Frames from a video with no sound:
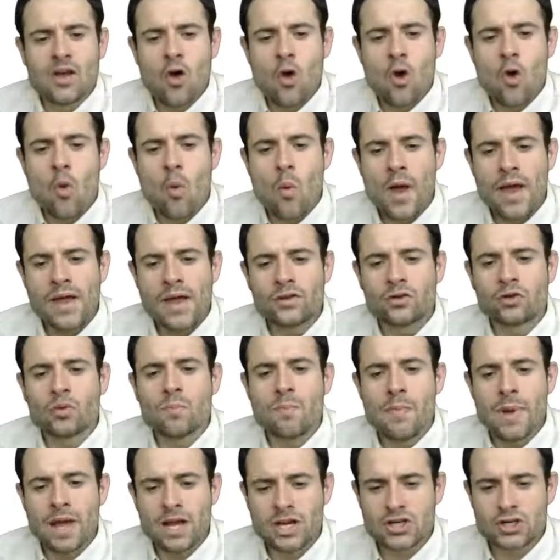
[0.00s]
a way to
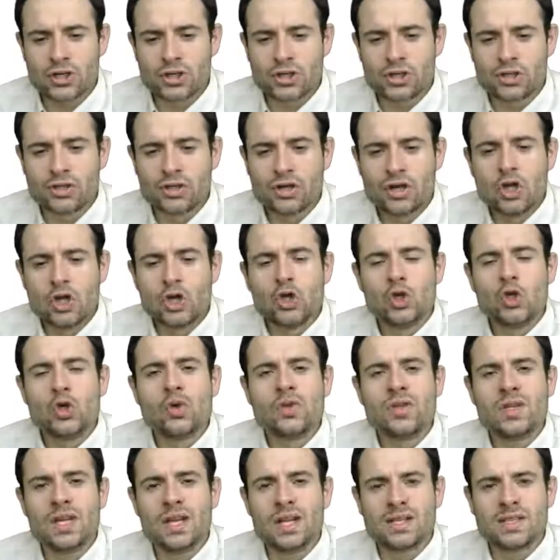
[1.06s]
measure
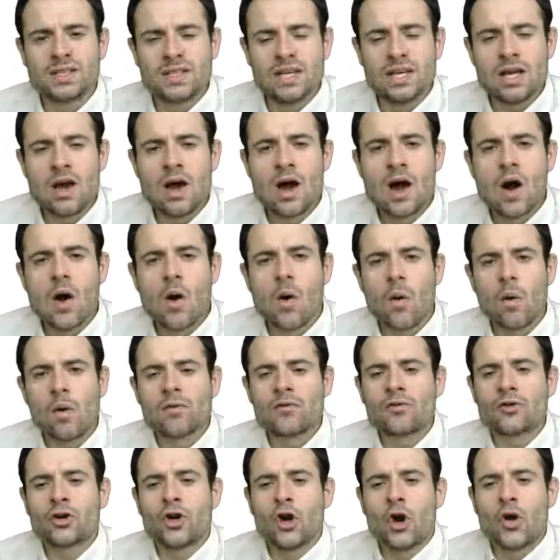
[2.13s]
utility
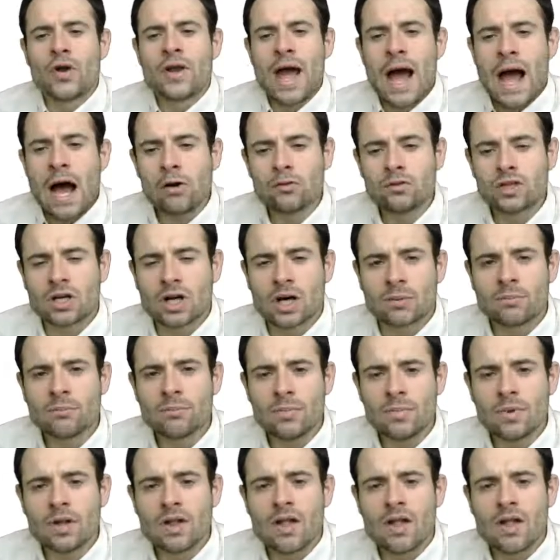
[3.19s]
over an outcome